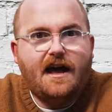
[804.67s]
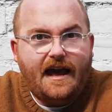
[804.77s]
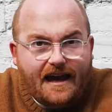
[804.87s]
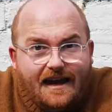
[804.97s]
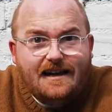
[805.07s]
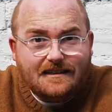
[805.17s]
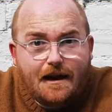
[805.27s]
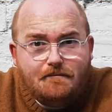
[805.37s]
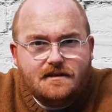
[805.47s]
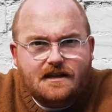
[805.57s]
It is
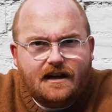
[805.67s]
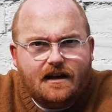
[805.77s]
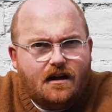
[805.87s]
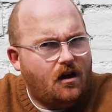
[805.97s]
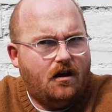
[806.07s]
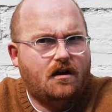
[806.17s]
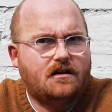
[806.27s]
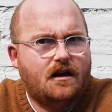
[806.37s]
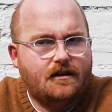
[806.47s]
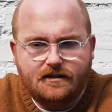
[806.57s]
empty.
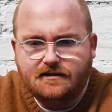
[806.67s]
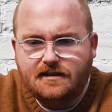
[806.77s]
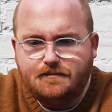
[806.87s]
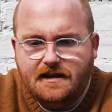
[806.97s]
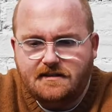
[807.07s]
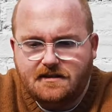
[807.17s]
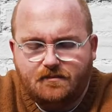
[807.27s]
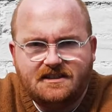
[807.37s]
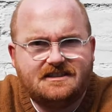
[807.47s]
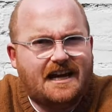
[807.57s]
Does this mean
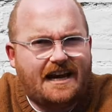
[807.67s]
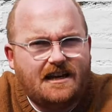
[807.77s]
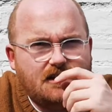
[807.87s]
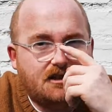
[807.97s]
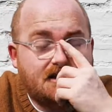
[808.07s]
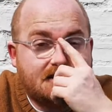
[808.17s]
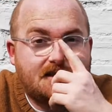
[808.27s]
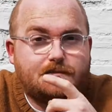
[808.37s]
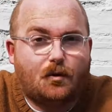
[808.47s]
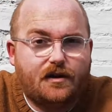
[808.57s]
someone's taken
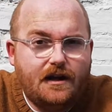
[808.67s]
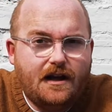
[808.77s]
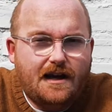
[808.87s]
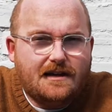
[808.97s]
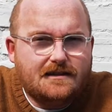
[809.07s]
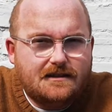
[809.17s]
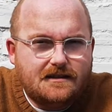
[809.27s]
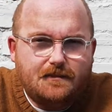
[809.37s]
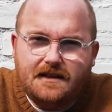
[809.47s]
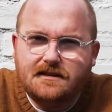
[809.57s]
Jesus' body? Does
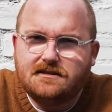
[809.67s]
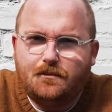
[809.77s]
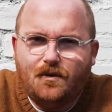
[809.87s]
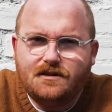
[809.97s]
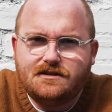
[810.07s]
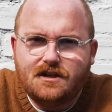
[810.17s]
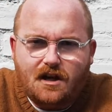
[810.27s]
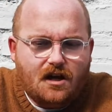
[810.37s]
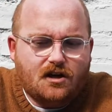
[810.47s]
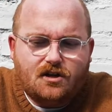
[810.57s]
this mean that someone's
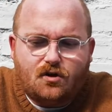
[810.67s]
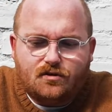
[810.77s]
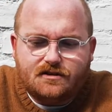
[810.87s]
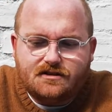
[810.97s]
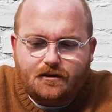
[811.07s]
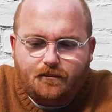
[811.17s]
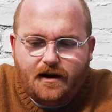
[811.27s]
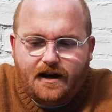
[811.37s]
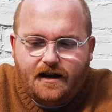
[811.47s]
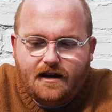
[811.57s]
gone
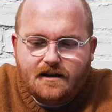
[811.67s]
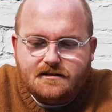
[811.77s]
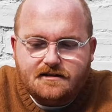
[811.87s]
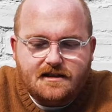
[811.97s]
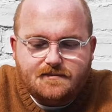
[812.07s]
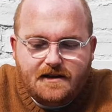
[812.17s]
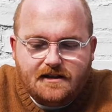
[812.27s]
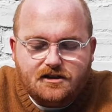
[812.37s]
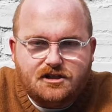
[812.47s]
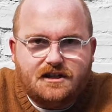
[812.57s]
somewhere? Does this mean
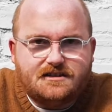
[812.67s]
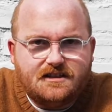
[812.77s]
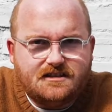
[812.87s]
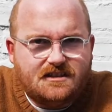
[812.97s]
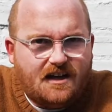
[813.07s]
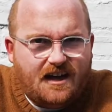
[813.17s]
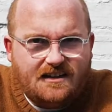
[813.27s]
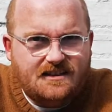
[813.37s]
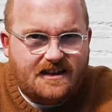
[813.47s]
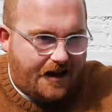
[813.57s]
that Jesus
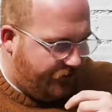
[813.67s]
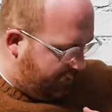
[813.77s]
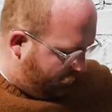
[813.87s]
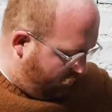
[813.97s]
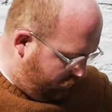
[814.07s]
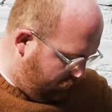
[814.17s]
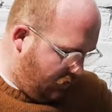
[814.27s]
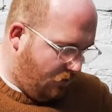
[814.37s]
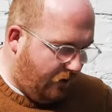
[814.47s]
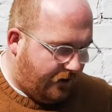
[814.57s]
isn't there anymore?
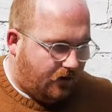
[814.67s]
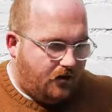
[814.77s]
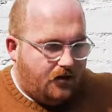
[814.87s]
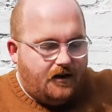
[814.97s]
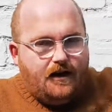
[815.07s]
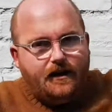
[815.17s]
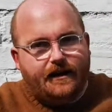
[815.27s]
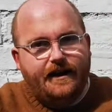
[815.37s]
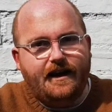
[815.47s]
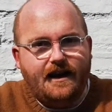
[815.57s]
Well,
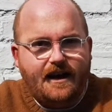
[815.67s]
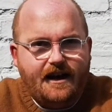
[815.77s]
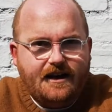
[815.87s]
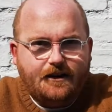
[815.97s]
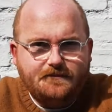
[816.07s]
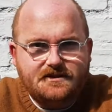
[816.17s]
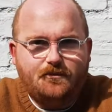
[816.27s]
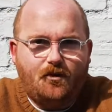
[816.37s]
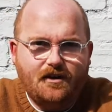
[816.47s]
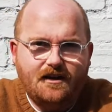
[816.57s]
luckily, here comes
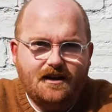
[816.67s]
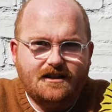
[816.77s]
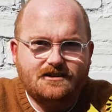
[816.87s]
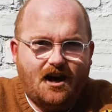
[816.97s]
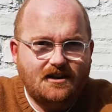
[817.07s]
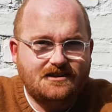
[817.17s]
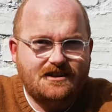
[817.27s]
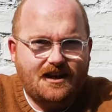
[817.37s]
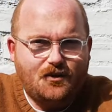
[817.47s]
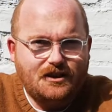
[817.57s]
someone to answer
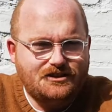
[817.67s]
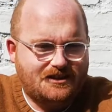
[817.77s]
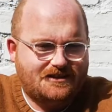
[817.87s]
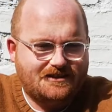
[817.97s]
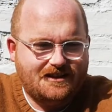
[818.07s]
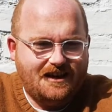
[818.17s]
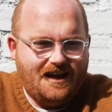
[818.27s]
their questions.